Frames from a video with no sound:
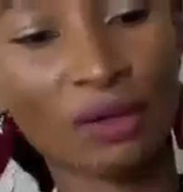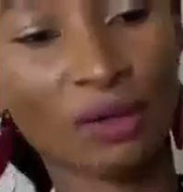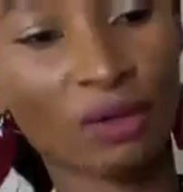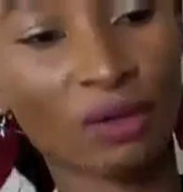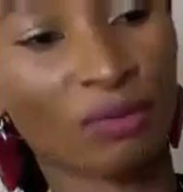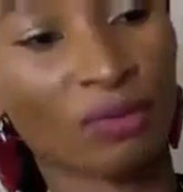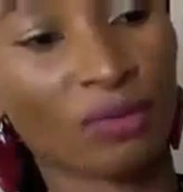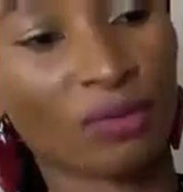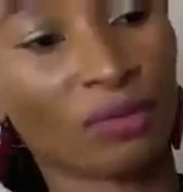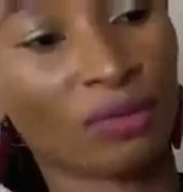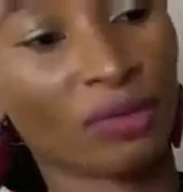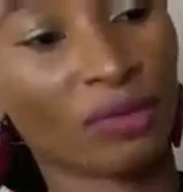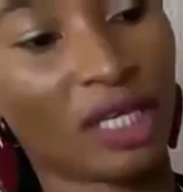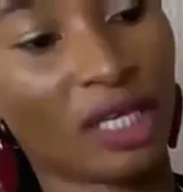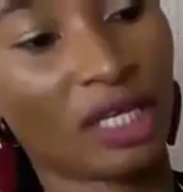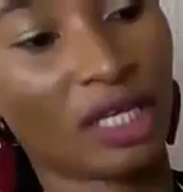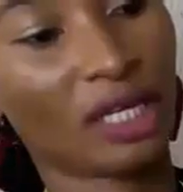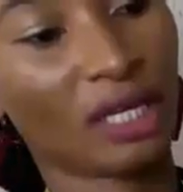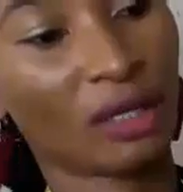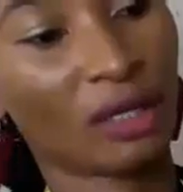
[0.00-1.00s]
gum
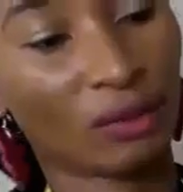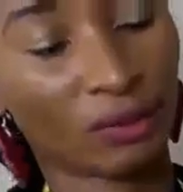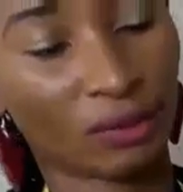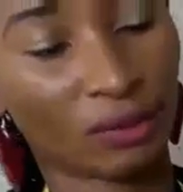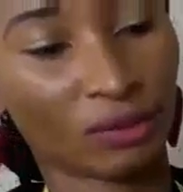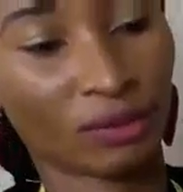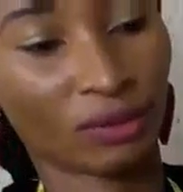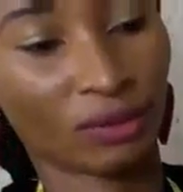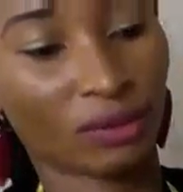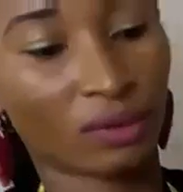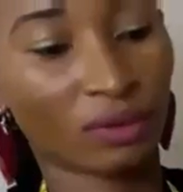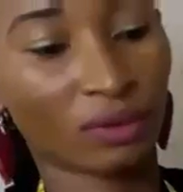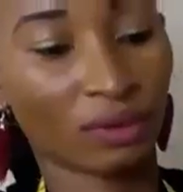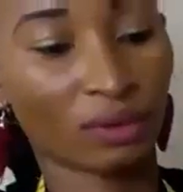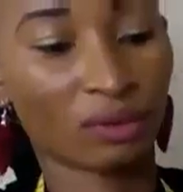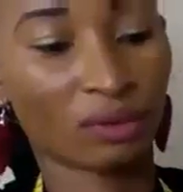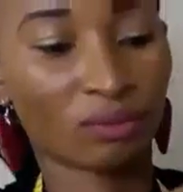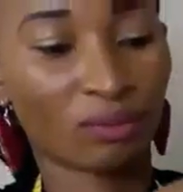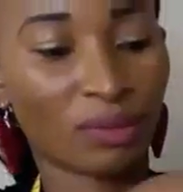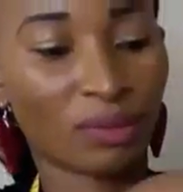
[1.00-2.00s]
here now.
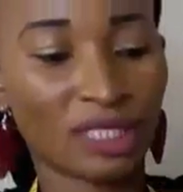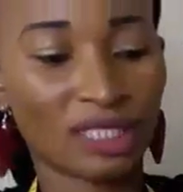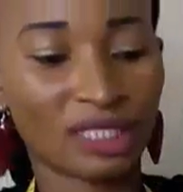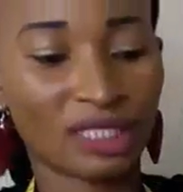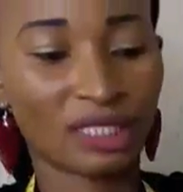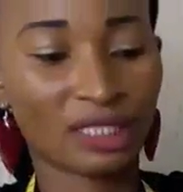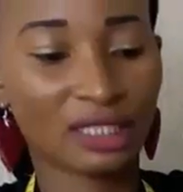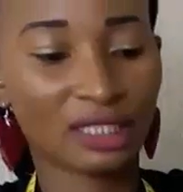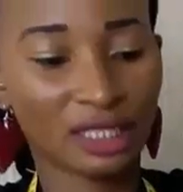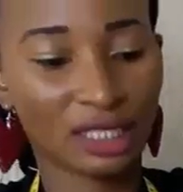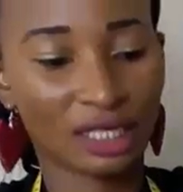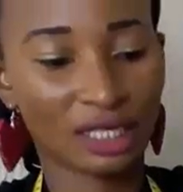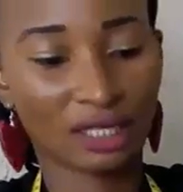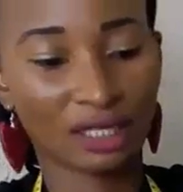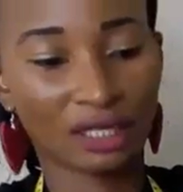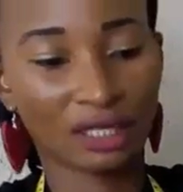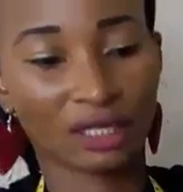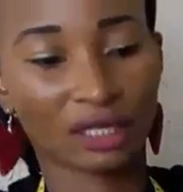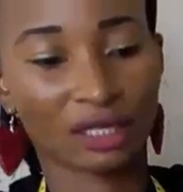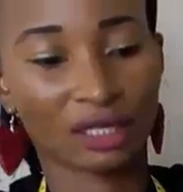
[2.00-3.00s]
Place it here
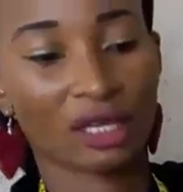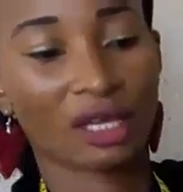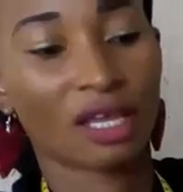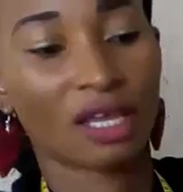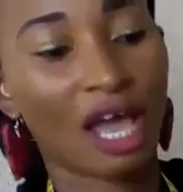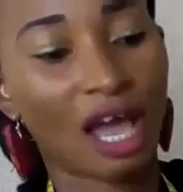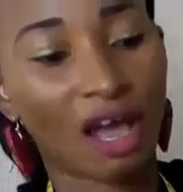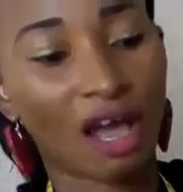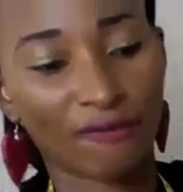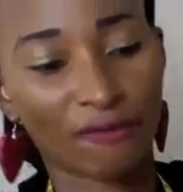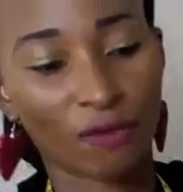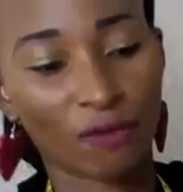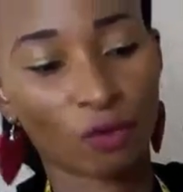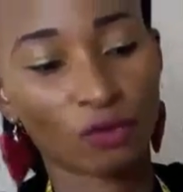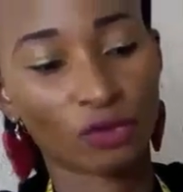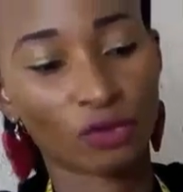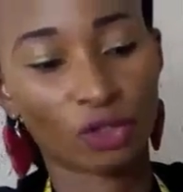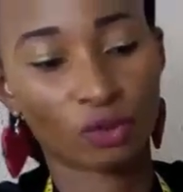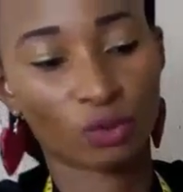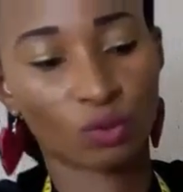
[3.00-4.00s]
and
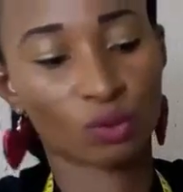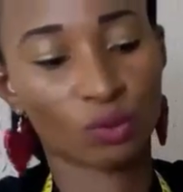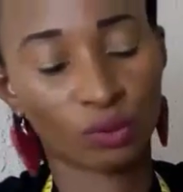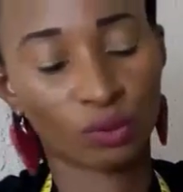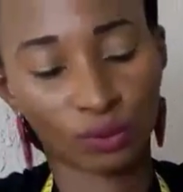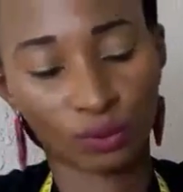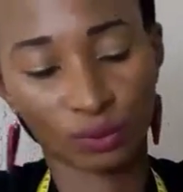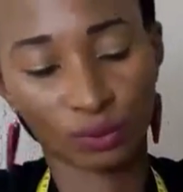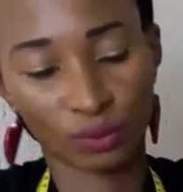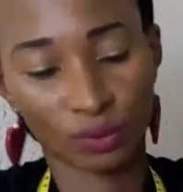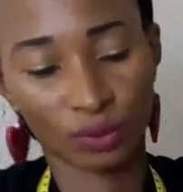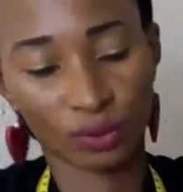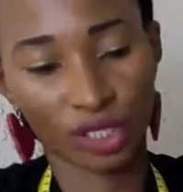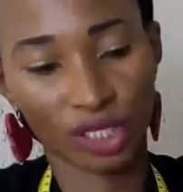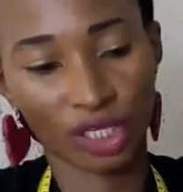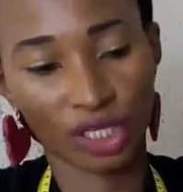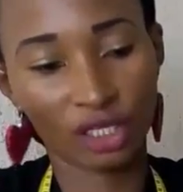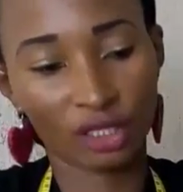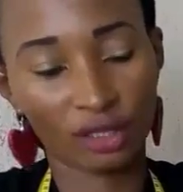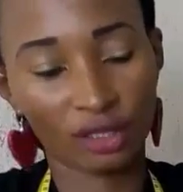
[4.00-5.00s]
fold this one
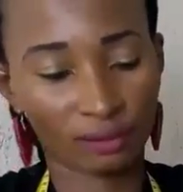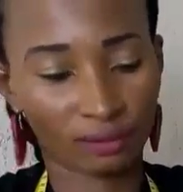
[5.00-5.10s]
in.